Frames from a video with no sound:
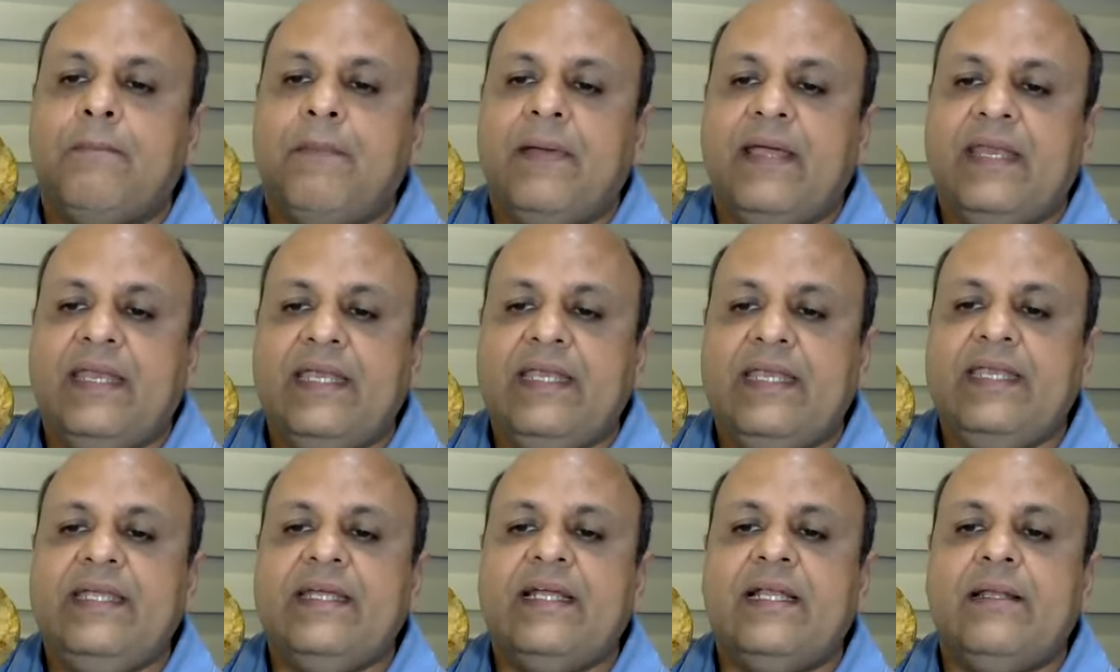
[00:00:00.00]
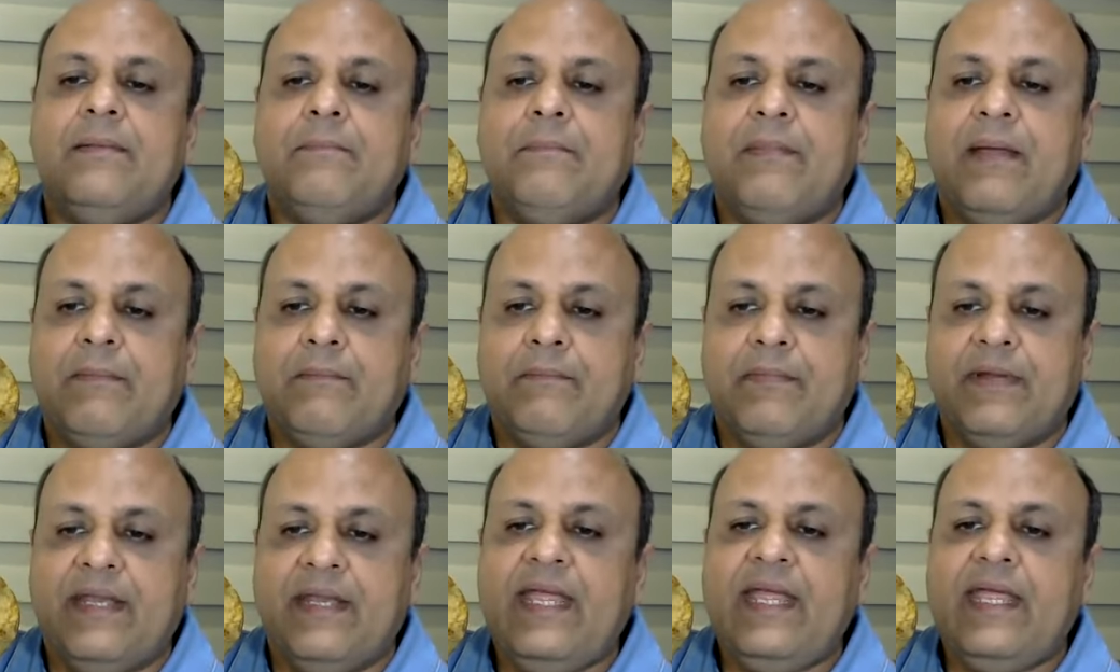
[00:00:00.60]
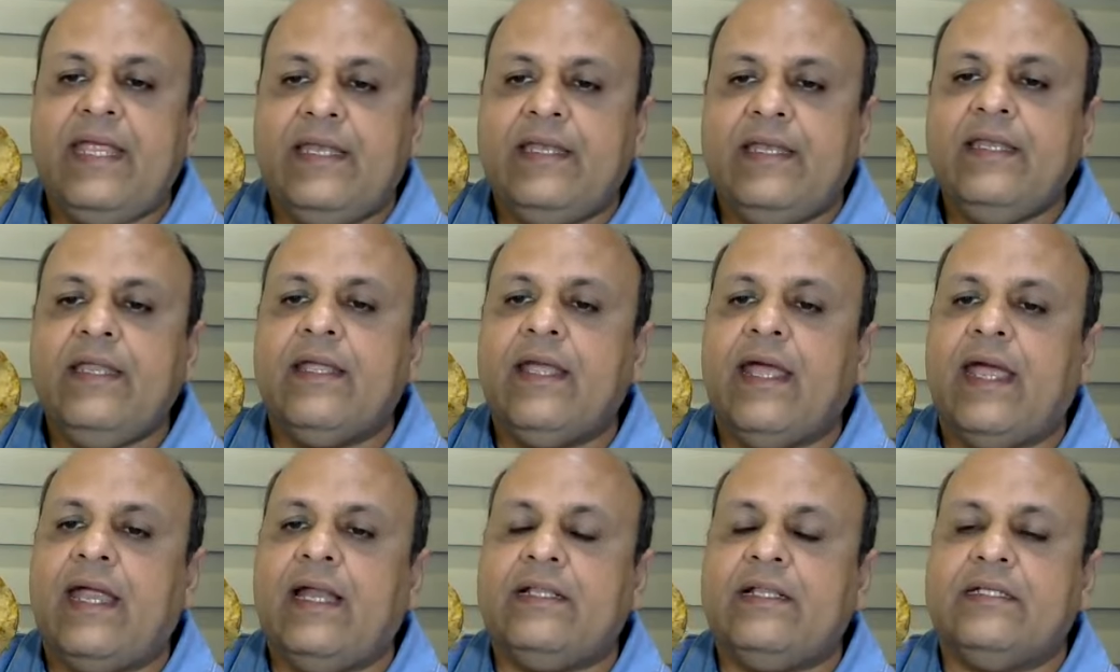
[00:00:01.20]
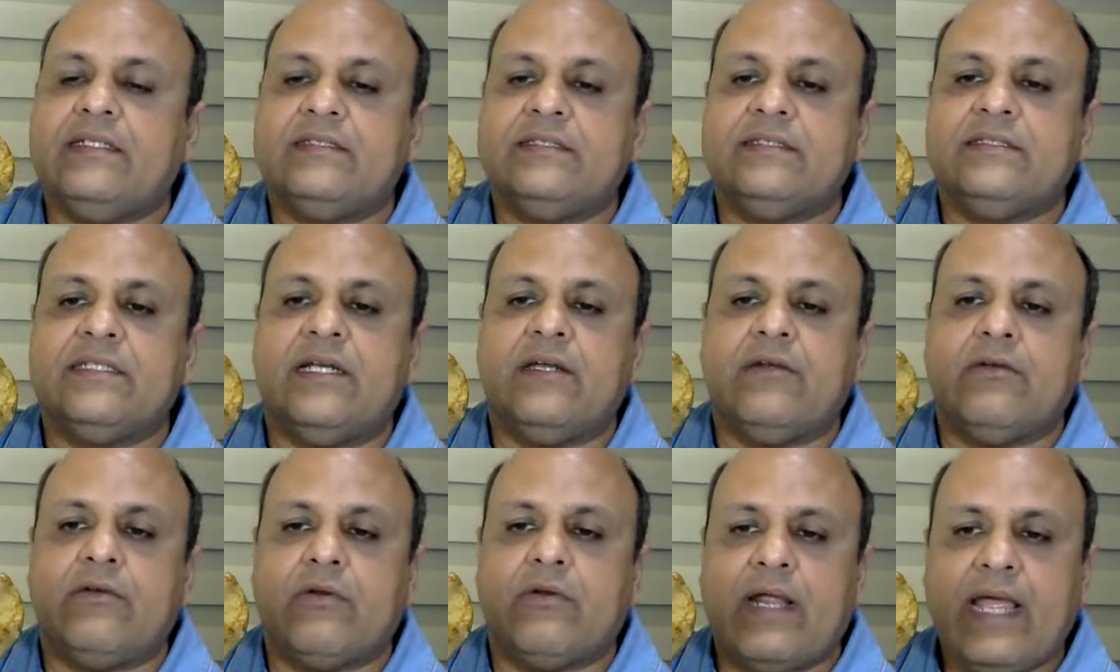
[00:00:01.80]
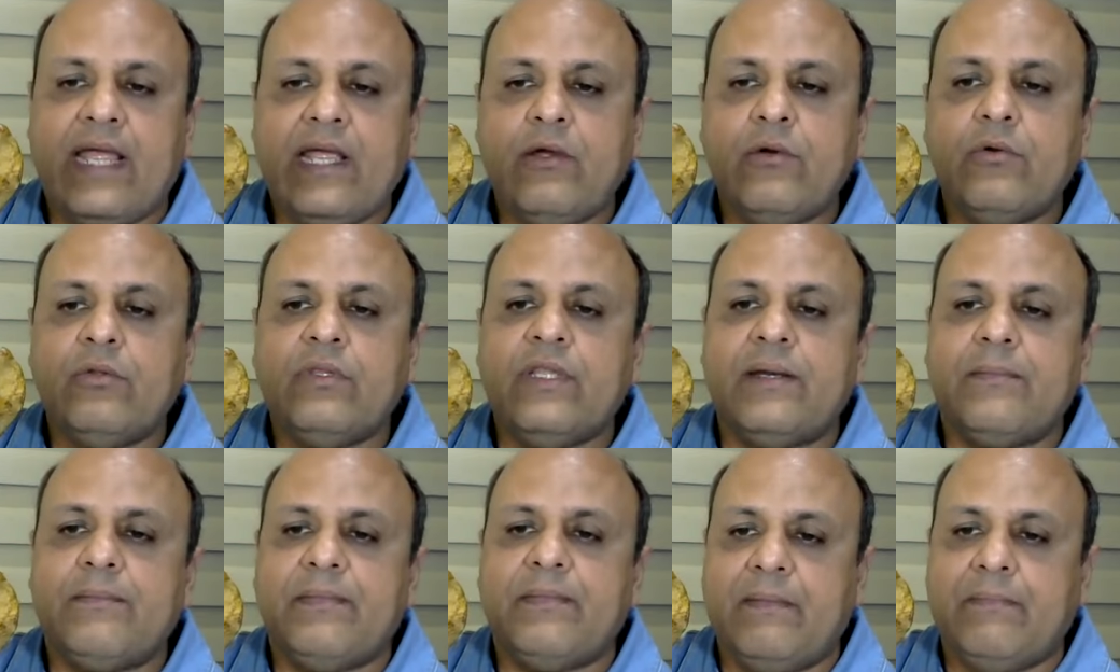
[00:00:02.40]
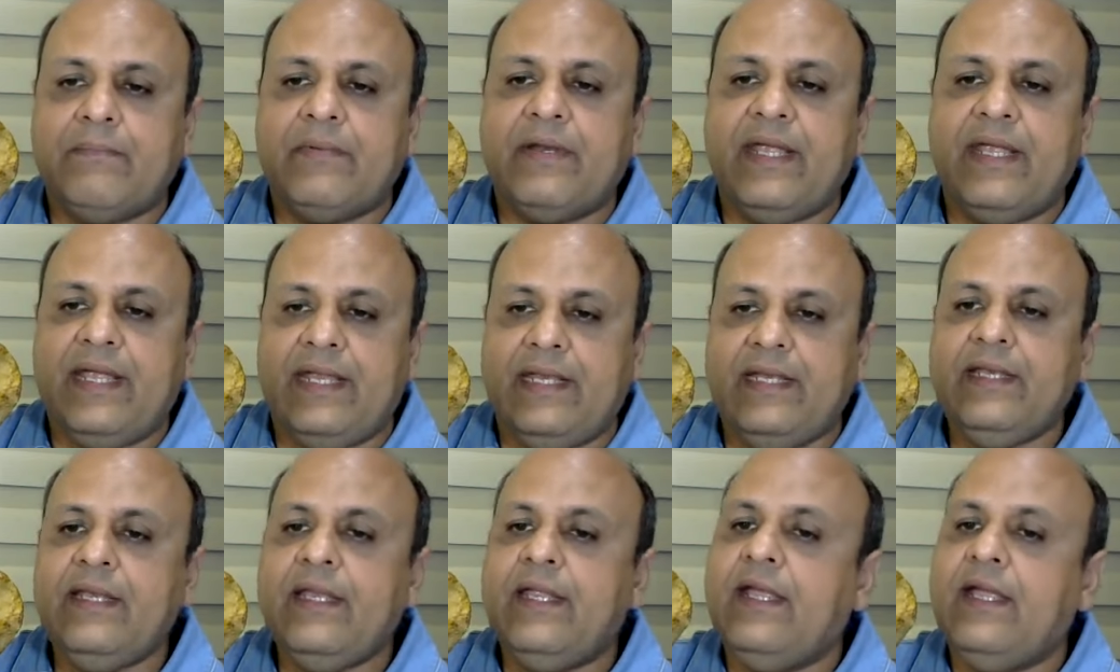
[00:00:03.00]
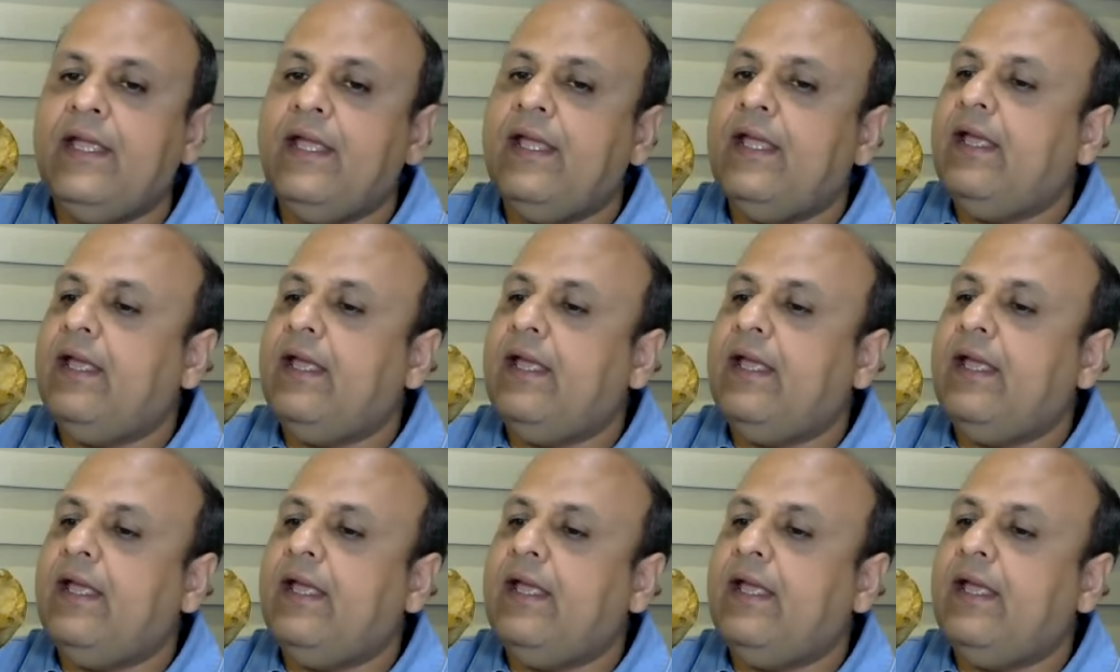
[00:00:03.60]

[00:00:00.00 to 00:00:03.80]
perineal membrane, and this is a triangular membrane.